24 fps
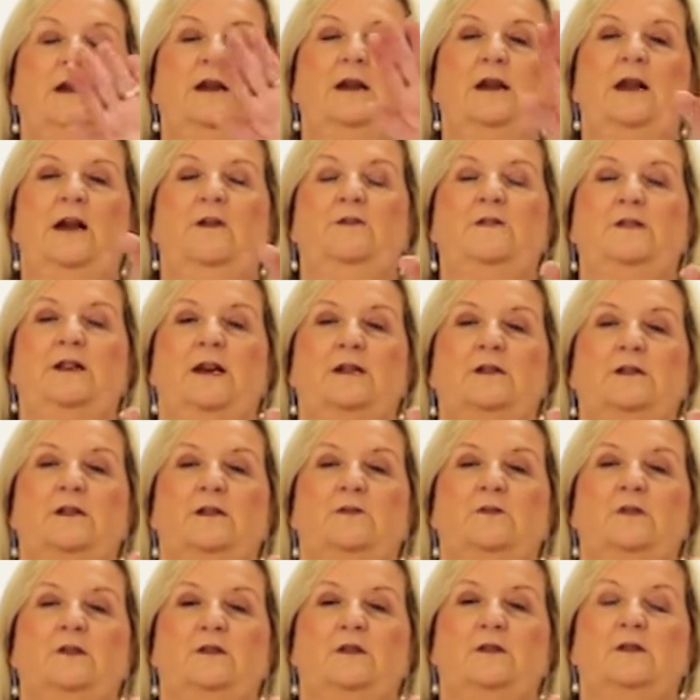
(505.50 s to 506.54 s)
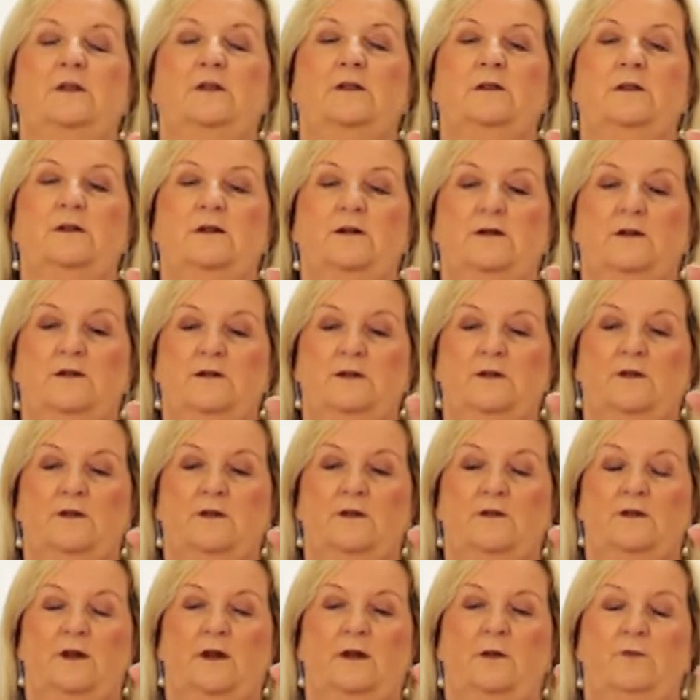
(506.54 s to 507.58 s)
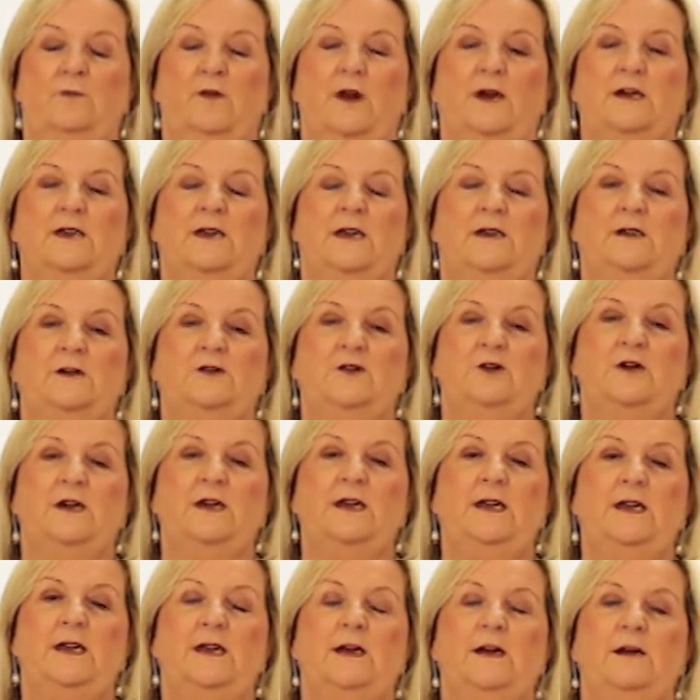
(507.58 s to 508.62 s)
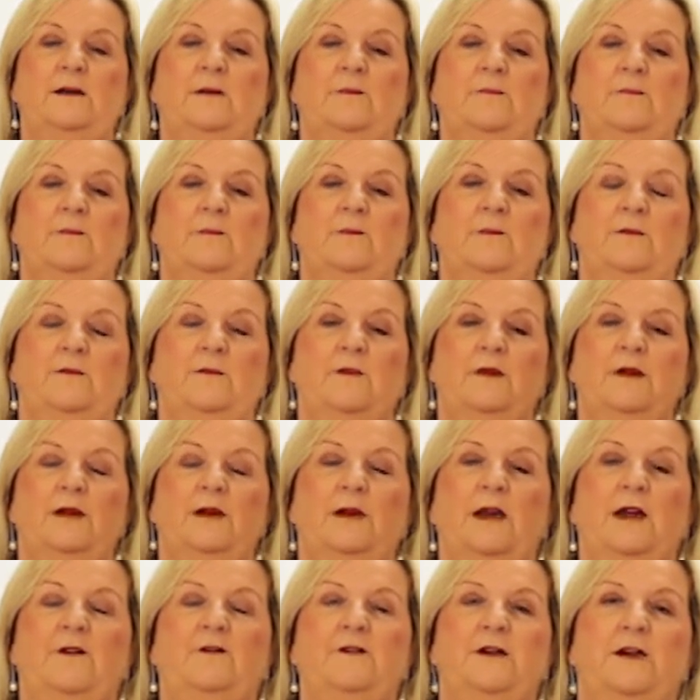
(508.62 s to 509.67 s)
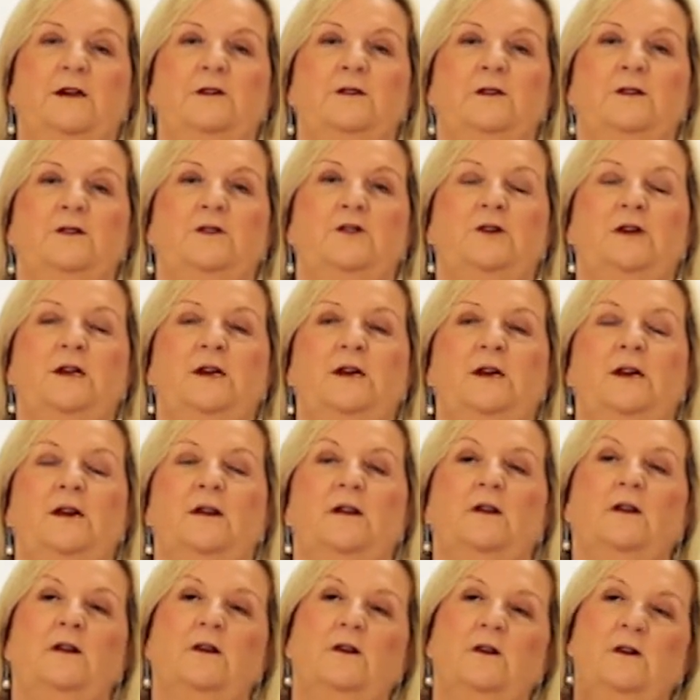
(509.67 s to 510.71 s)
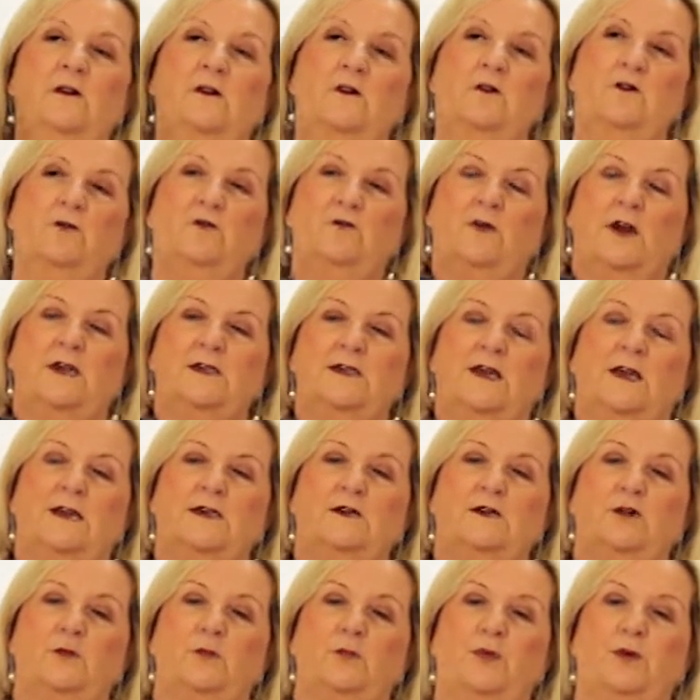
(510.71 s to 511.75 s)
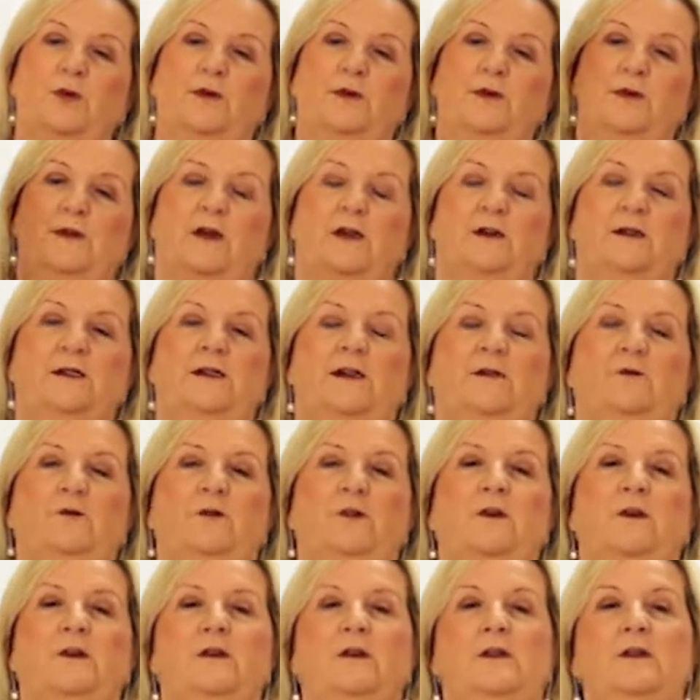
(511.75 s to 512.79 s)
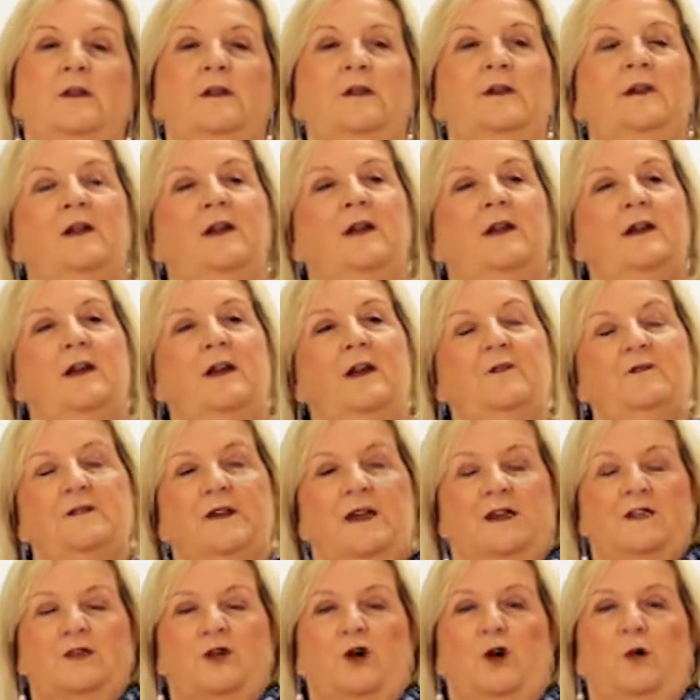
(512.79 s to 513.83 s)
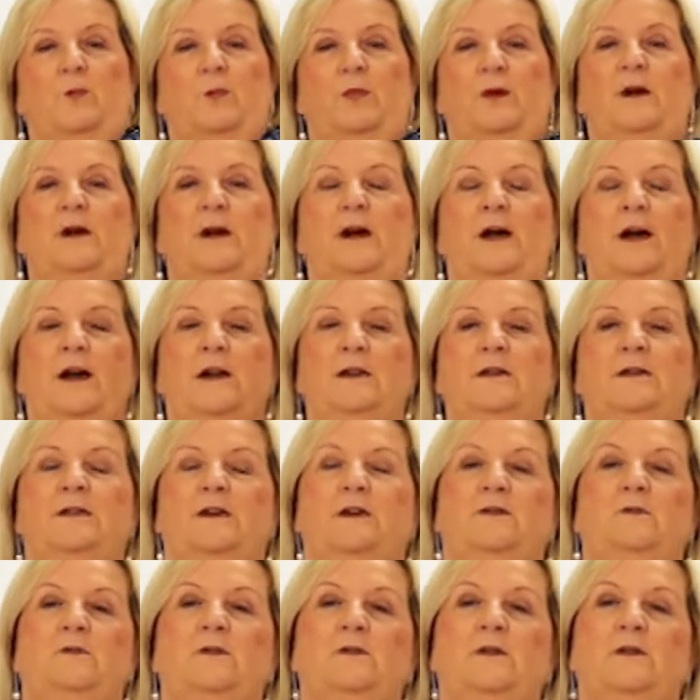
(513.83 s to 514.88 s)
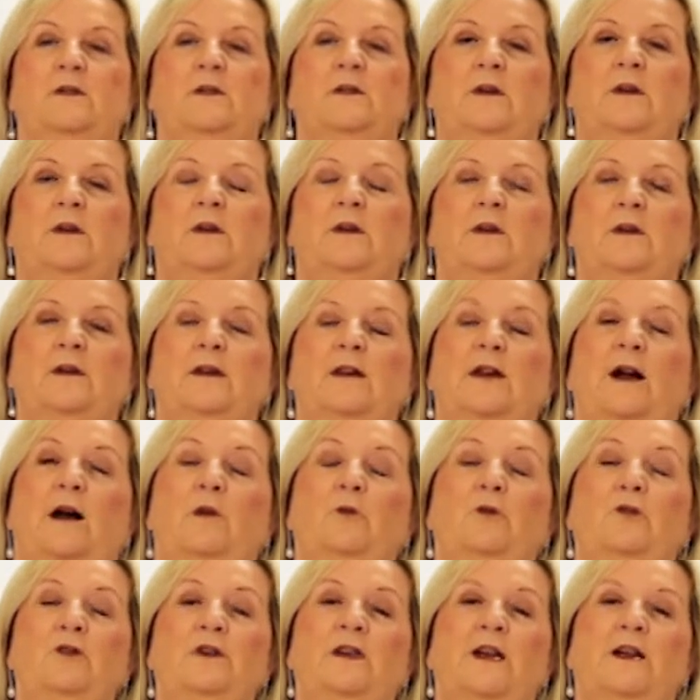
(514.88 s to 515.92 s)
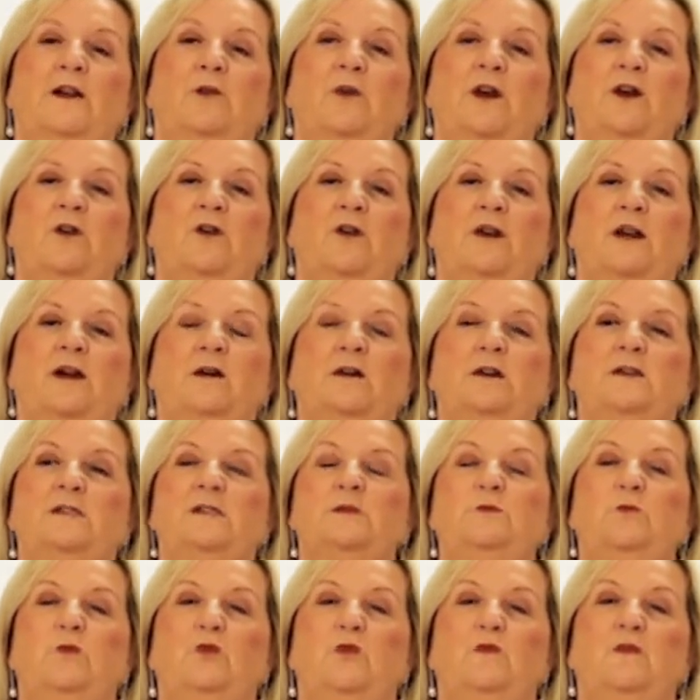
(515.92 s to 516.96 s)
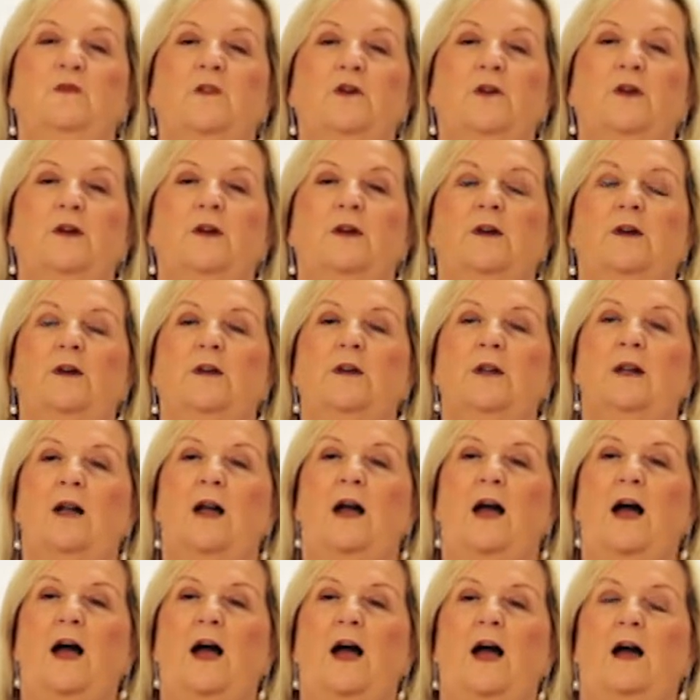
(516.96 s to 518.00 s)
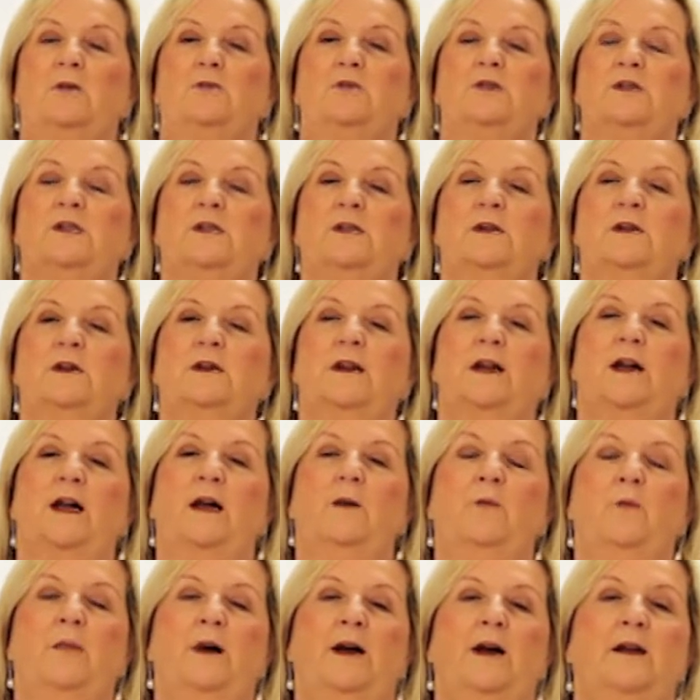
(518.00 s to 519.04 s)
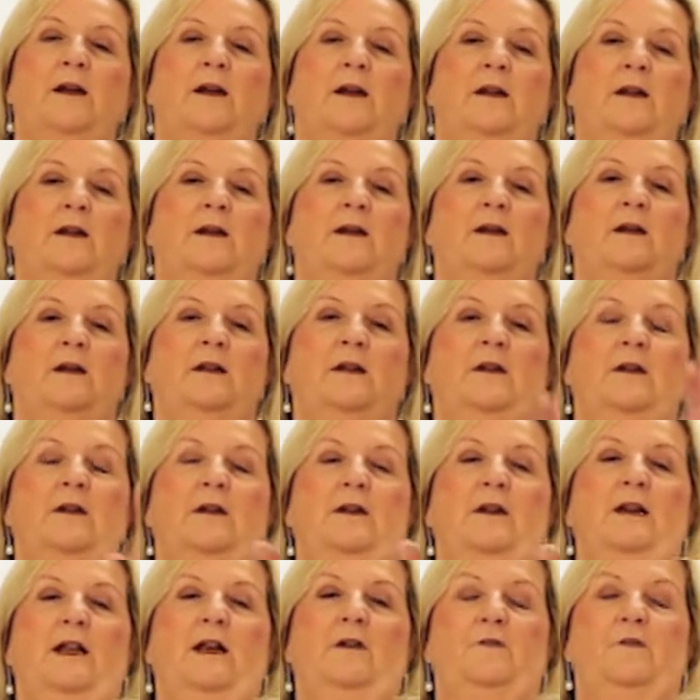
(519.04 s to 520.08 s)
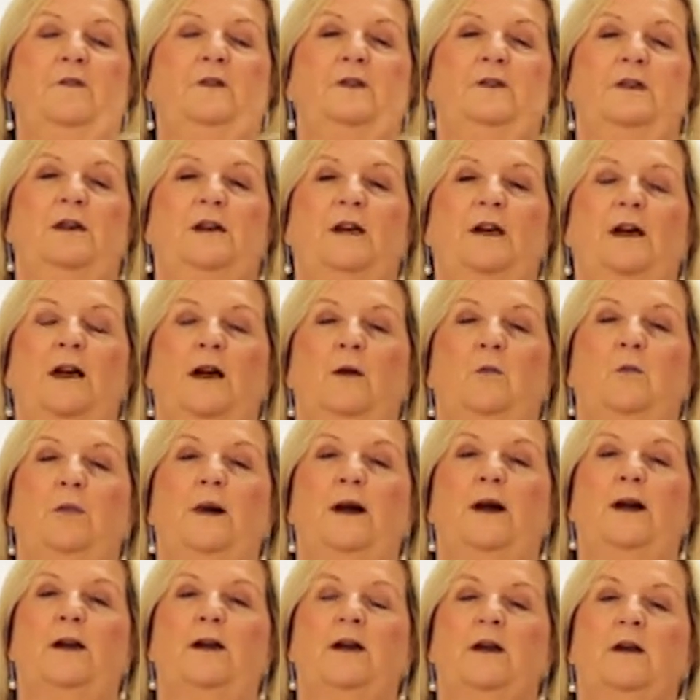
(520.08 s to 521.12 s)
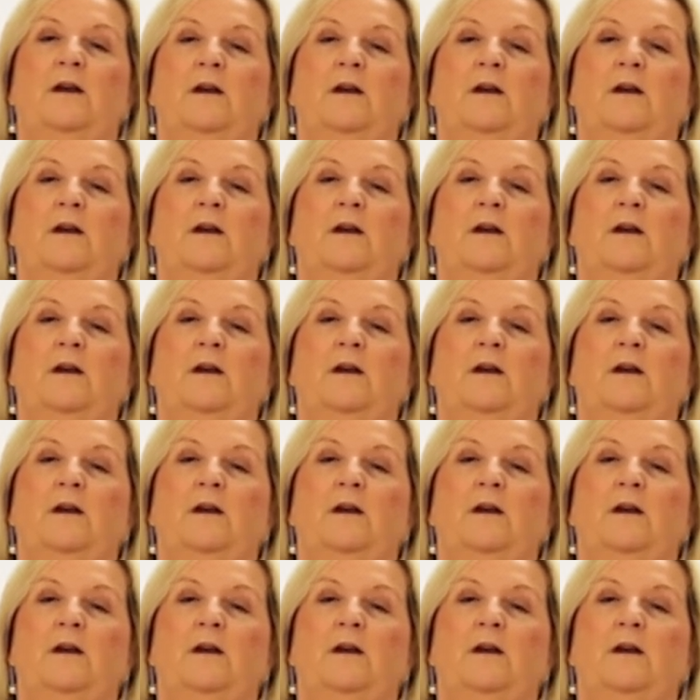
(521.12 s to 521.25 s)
left hand out, right hand on your knee, left hand on your knee, right hand up and down, left hand up and down. I'm going to get quicker now because it's more fun. Out and back, left and back,